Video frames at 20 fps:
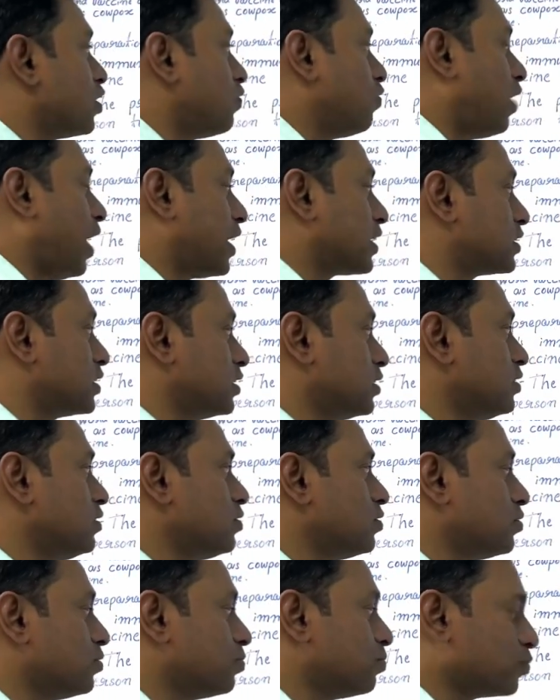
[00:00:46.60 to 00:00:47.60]
of
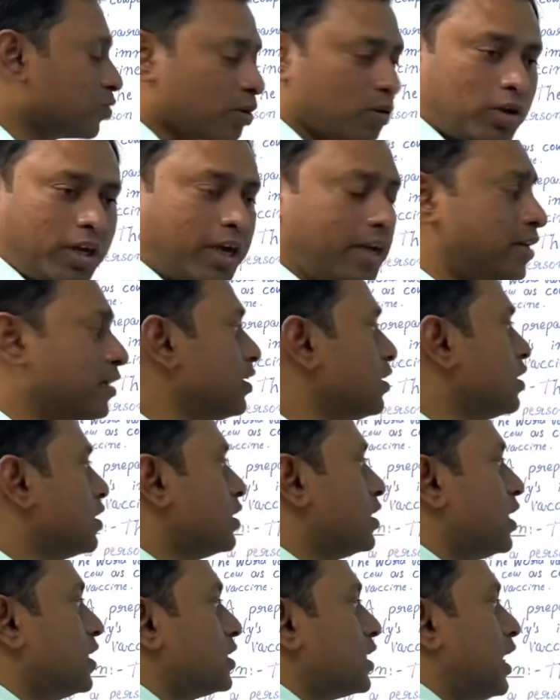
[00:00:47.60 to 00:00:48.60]
vaccine. Okay,
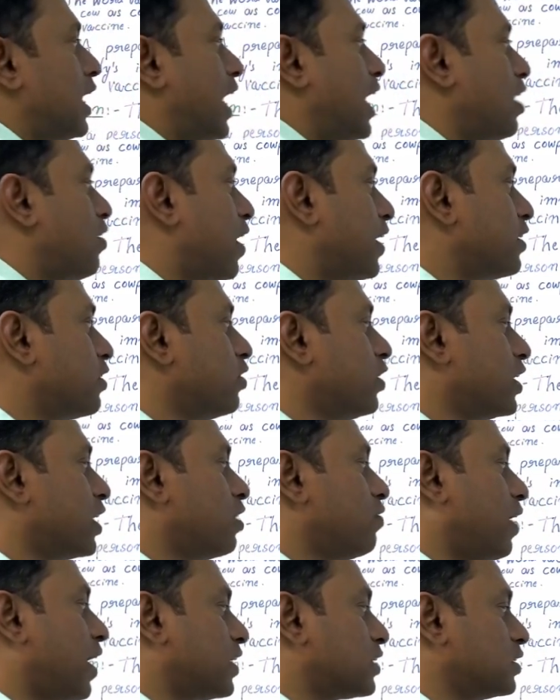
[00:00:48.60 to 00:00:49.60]
that is a live
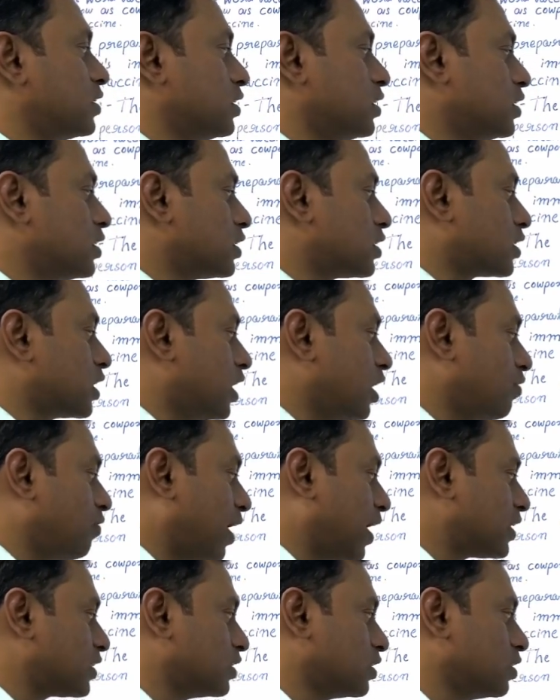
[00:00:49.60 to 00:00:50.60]
attenuated vaccines, killed
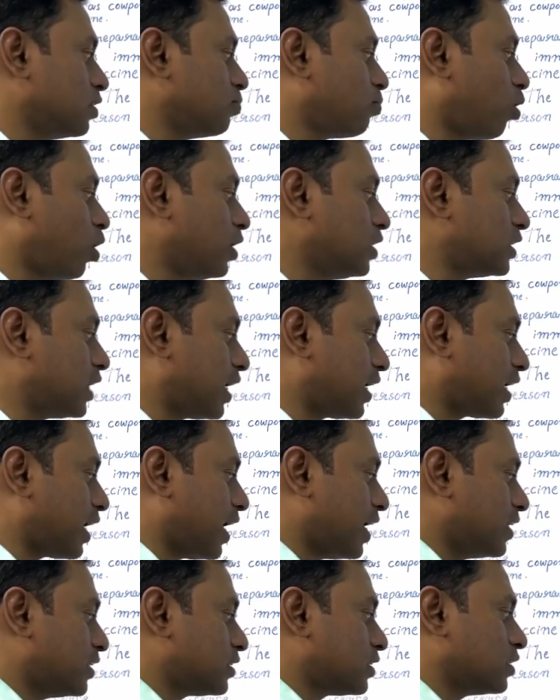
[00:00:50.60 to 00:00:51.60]
vaccine,
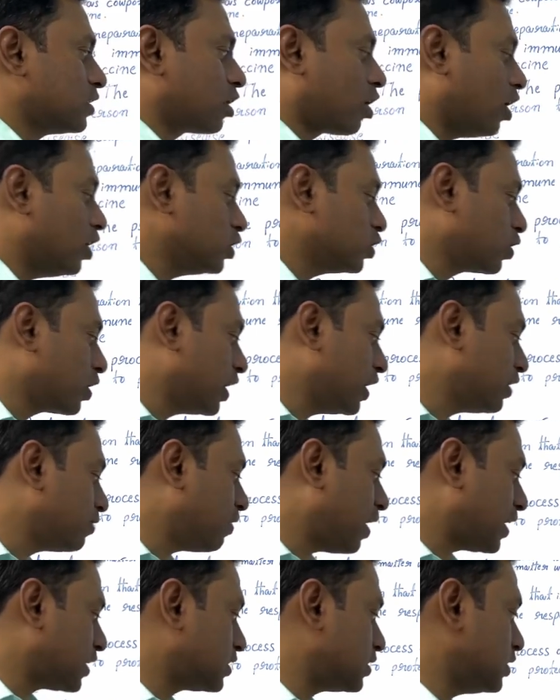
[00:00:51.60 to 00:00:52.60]
polysaccharides, conjugate
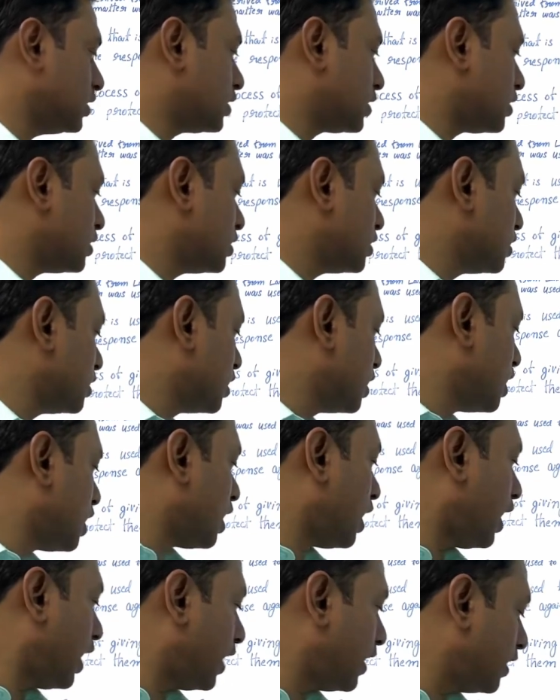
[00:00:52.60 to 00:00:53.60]
vaccines,
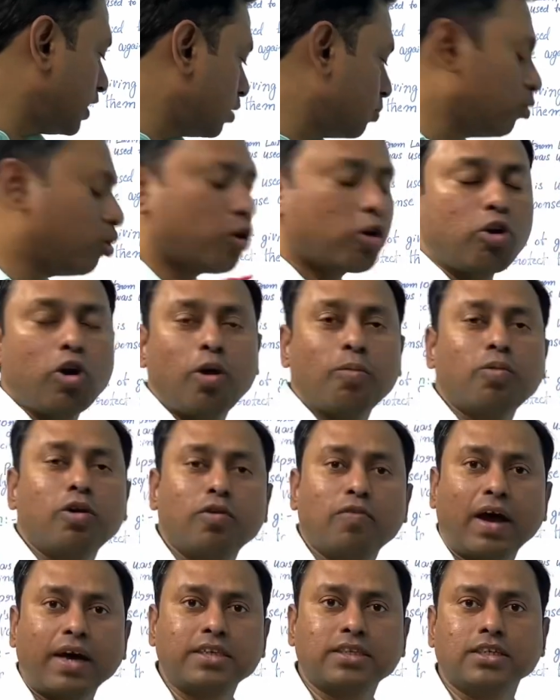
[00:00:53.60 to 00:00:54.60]
and immunoglobulin
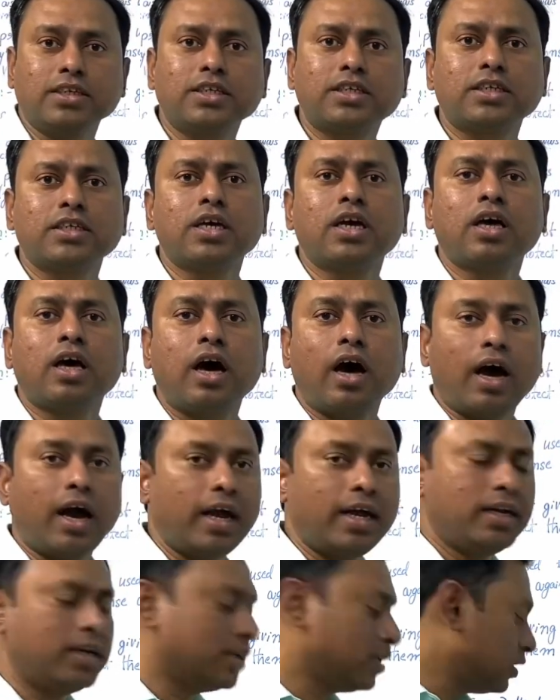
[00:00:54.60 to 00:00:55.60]
vaccines,
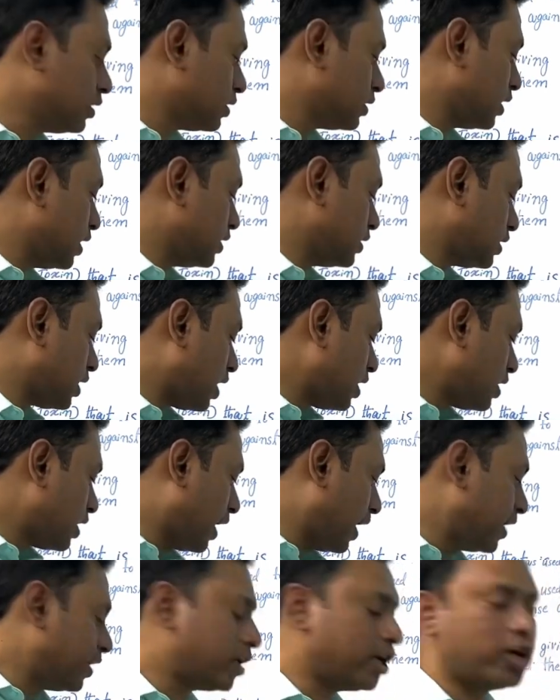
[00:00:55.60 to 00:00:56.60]
and that is the
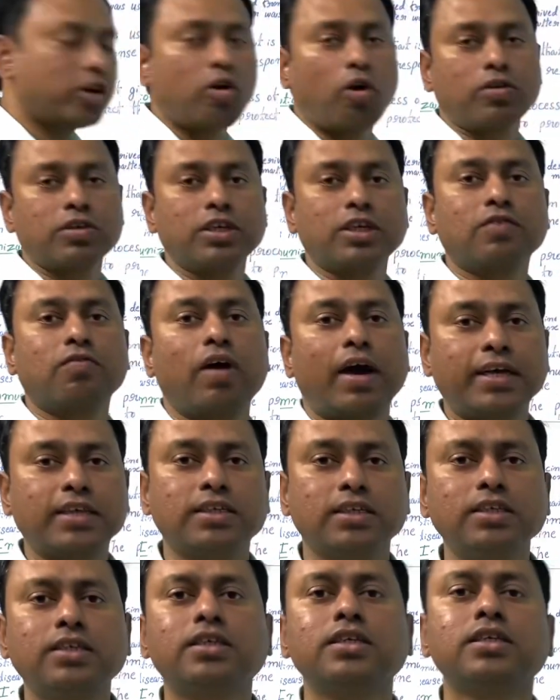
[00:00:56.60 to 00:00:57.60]
antitoxic
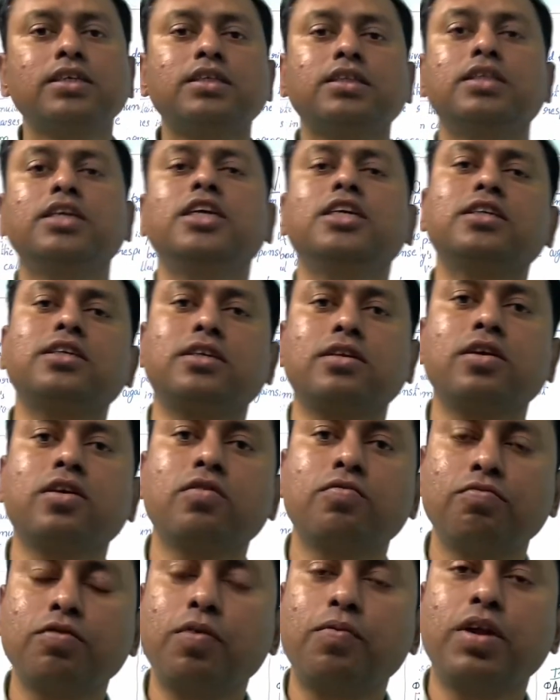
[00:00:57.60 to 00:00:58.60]
vaccines. These
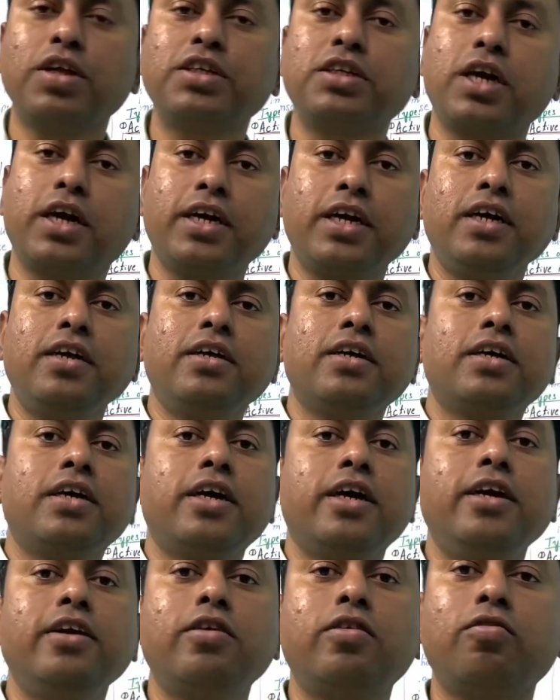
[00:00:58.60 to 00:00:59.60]
we will study
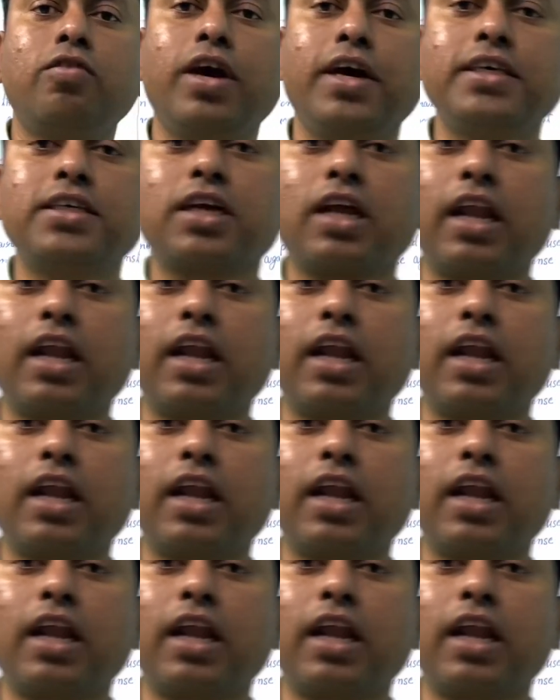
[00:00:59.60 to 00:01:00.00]
in today's